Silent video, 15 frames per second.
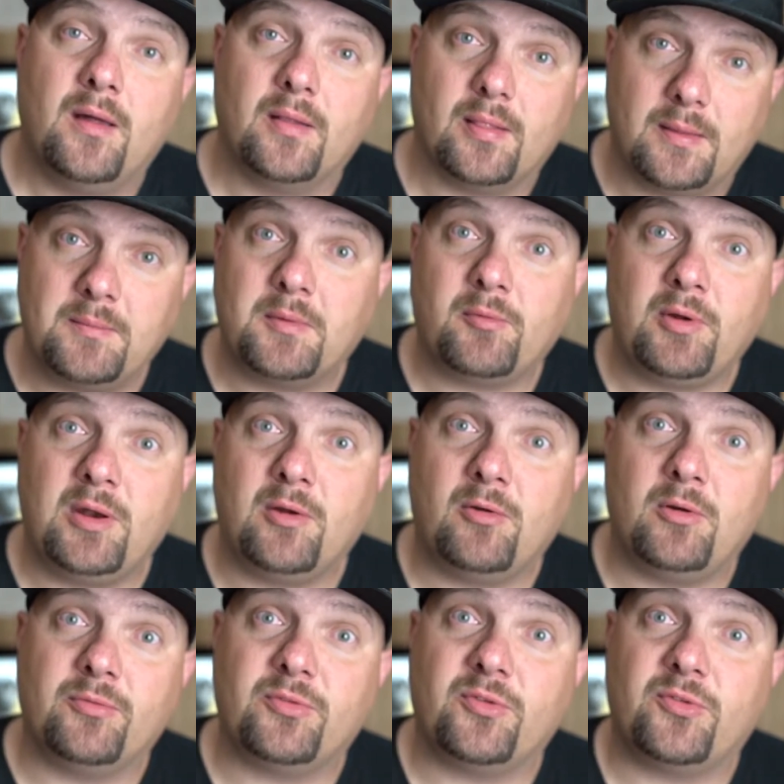Let me read it
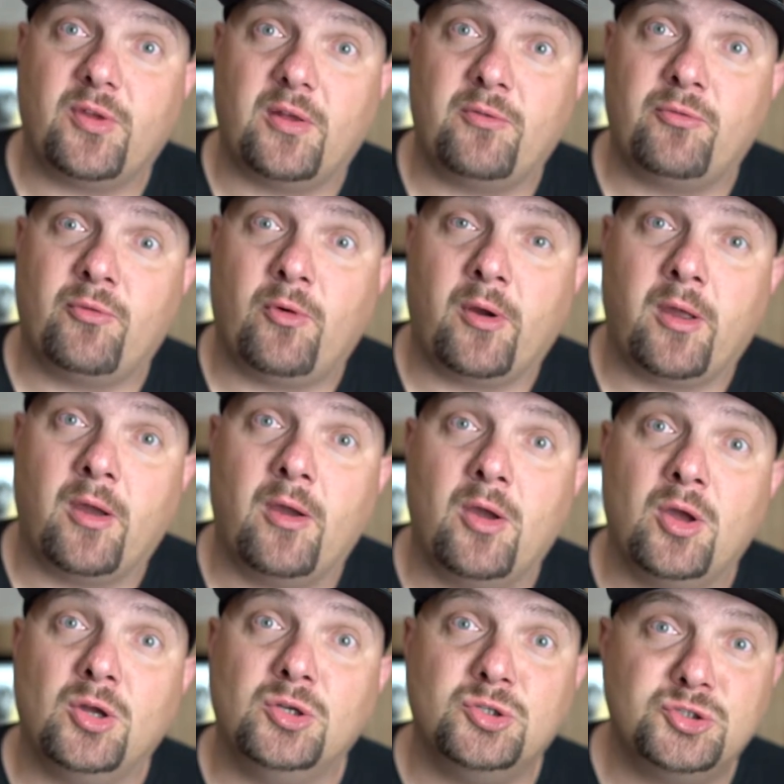off the site for you,
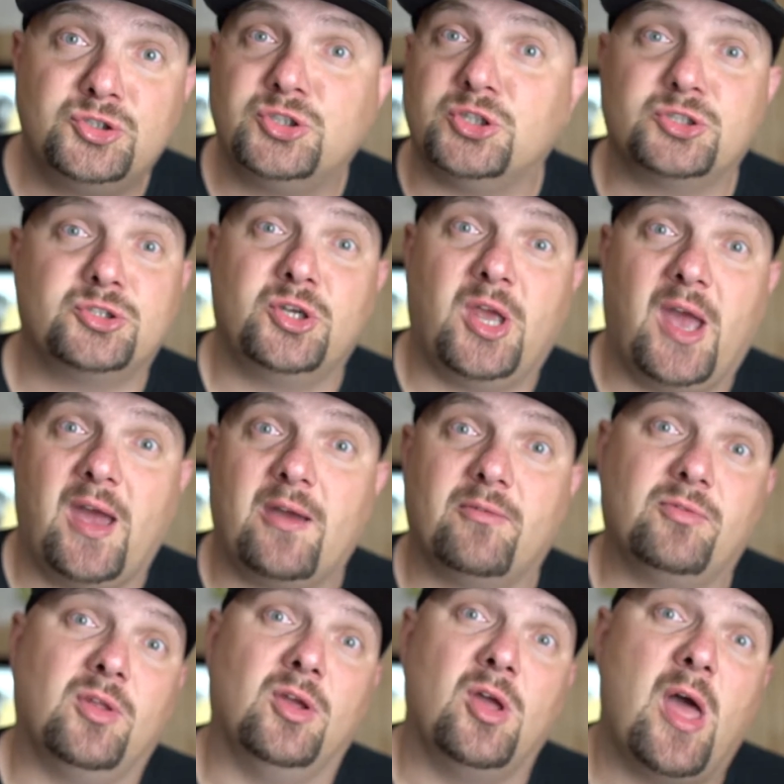just so you
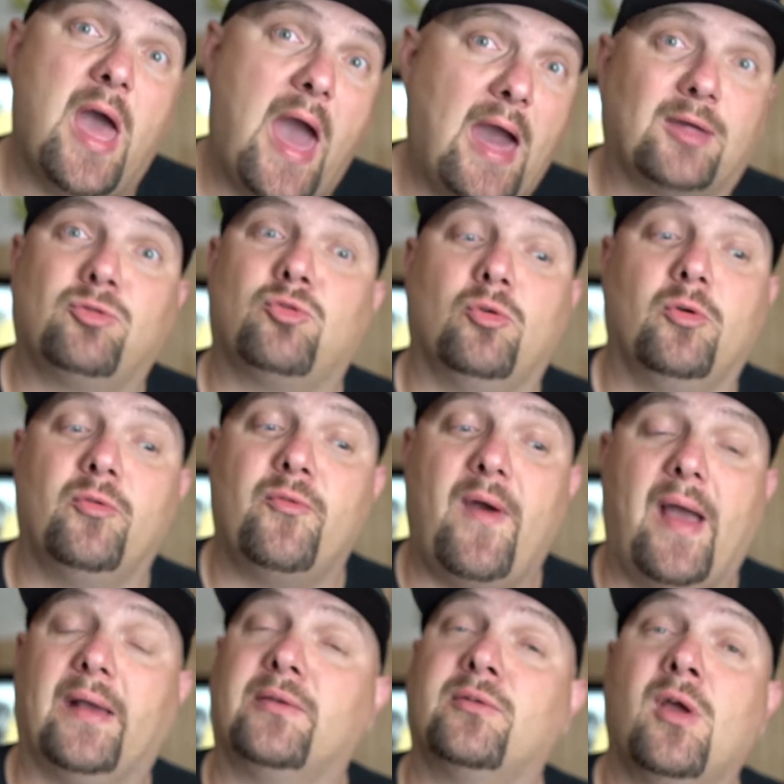have the actual
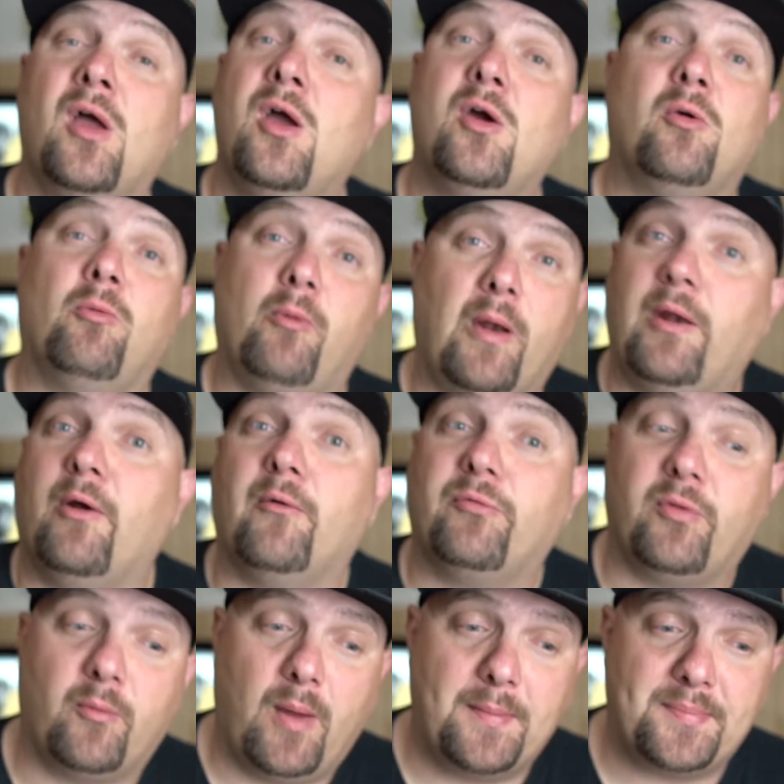facts right off
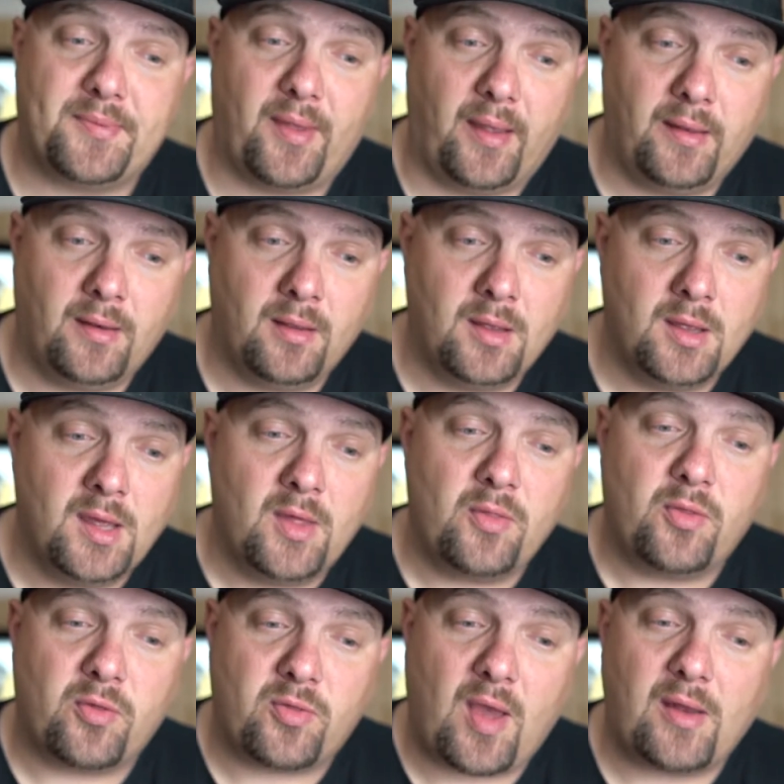the website.
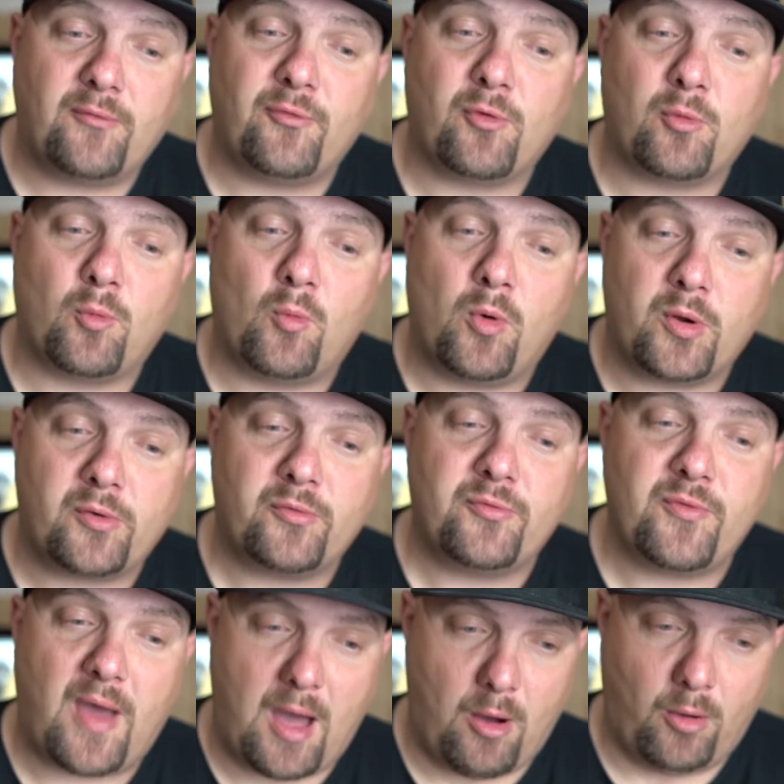Designed for
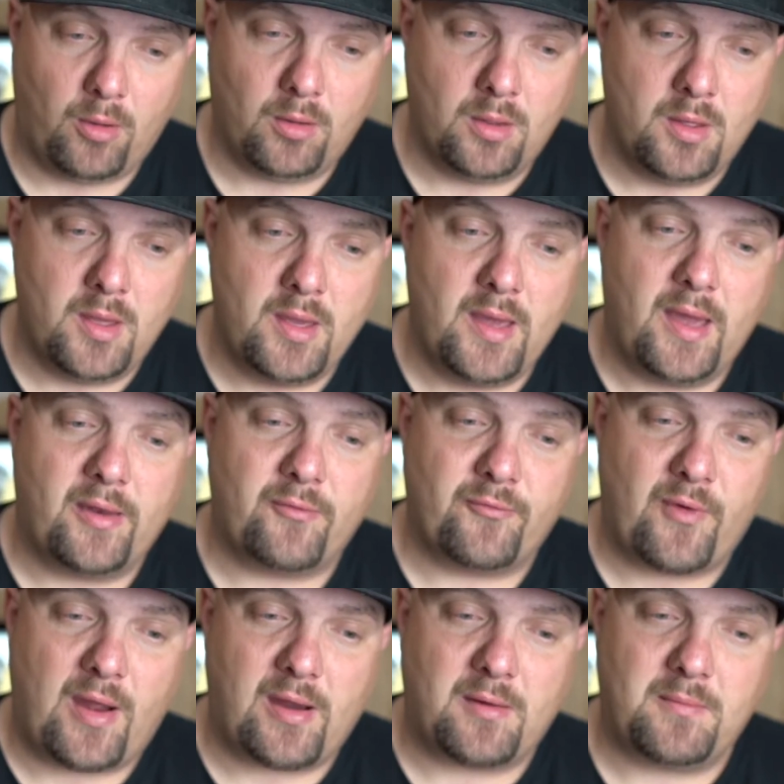waterfowl
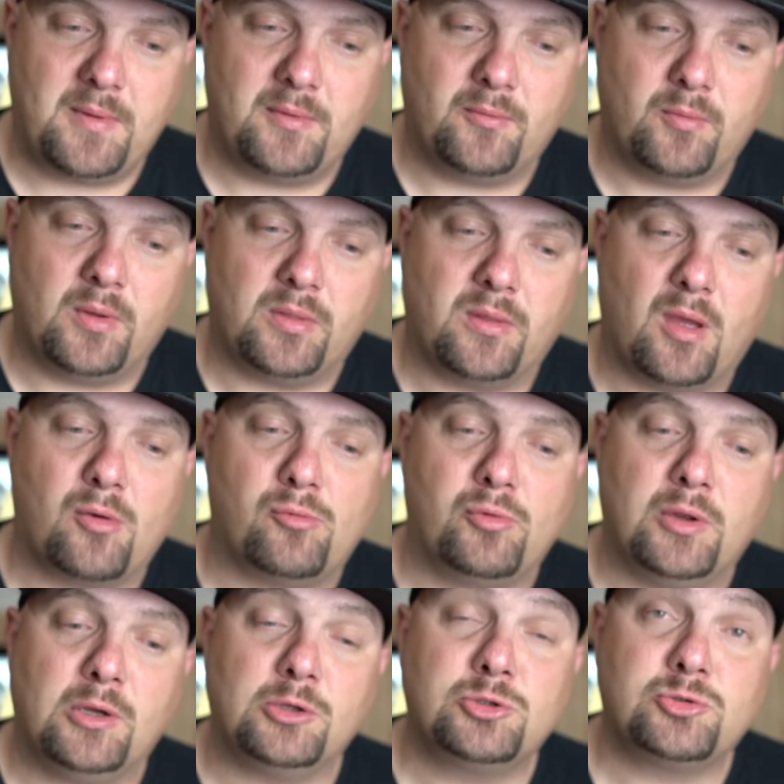environment with
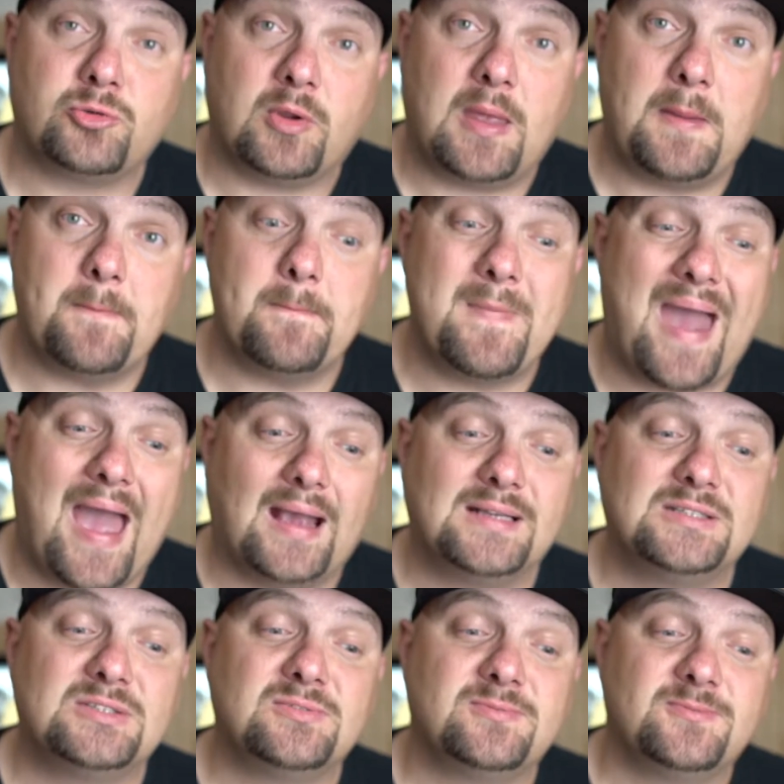Realtree
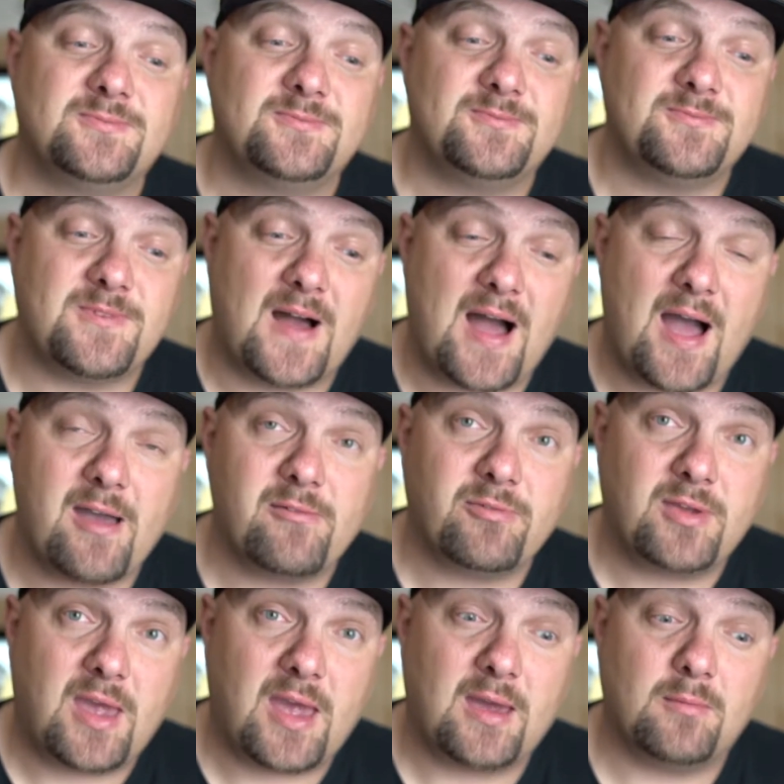Max
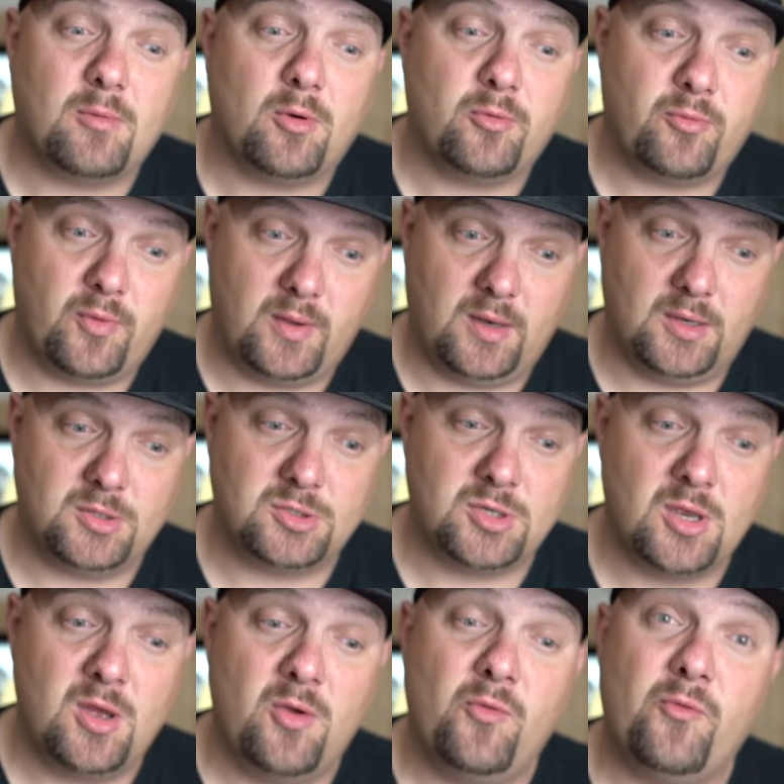5 camo finish,
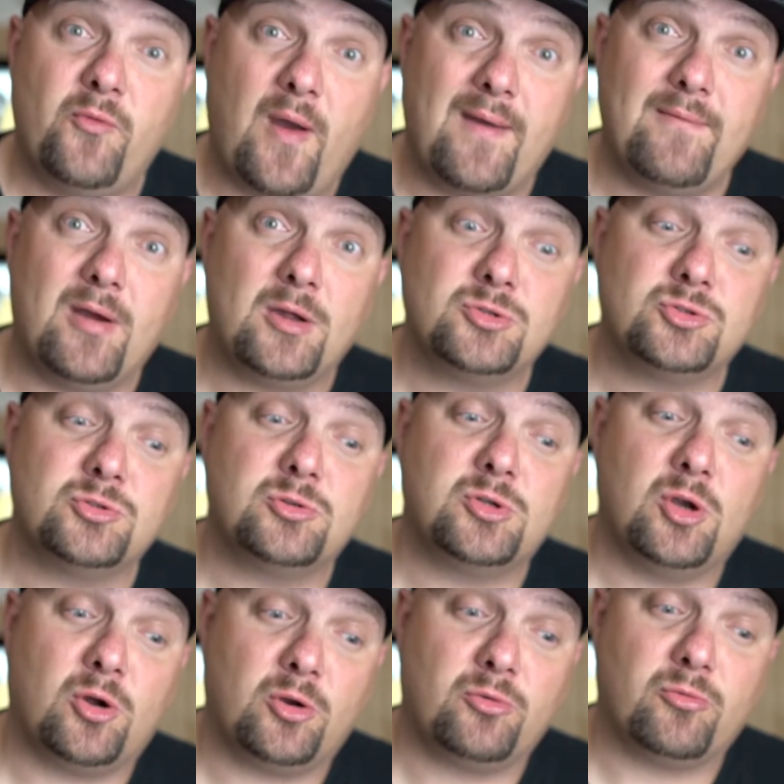
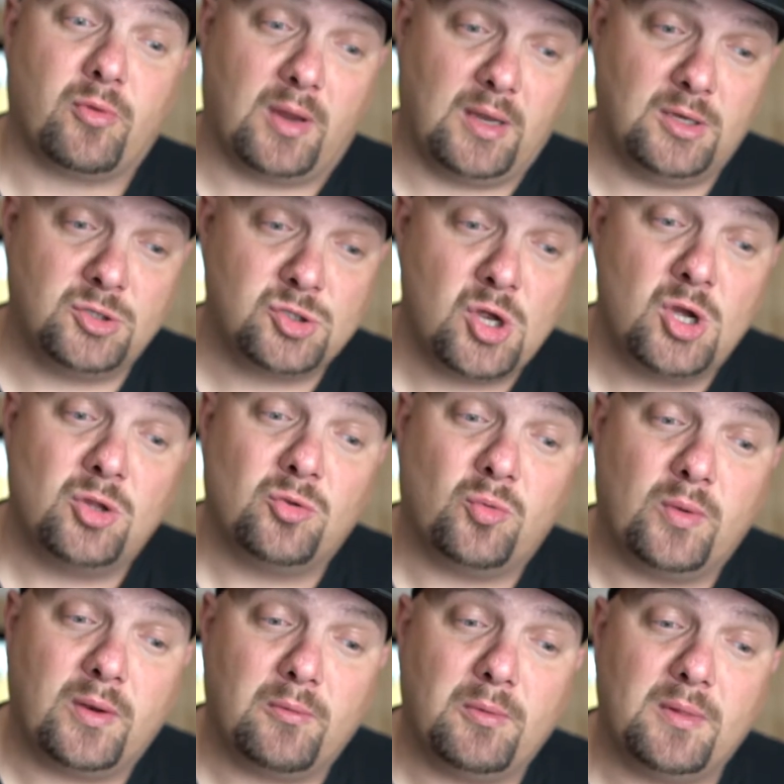500-yard range,
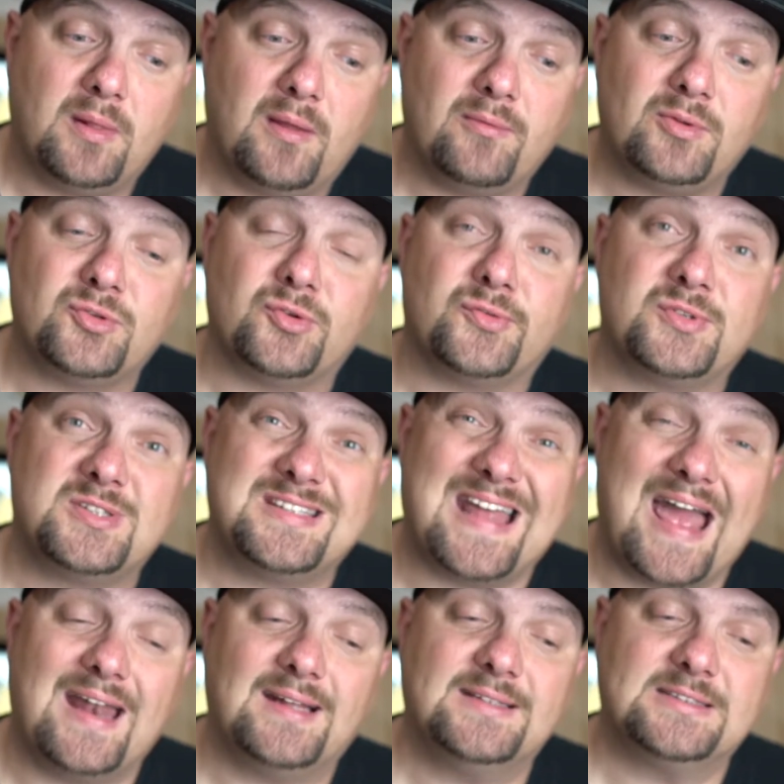21 levels of
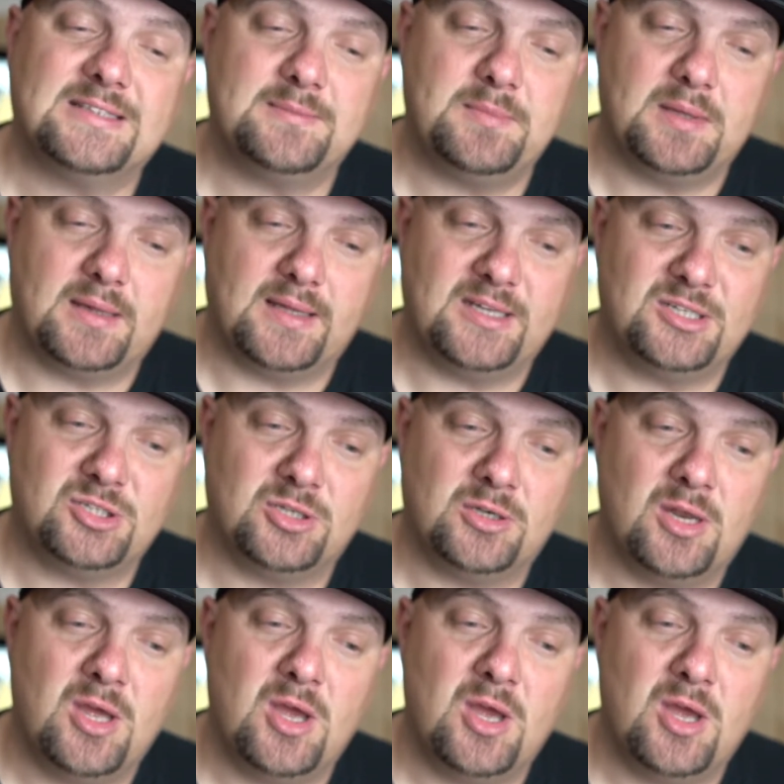static stimulation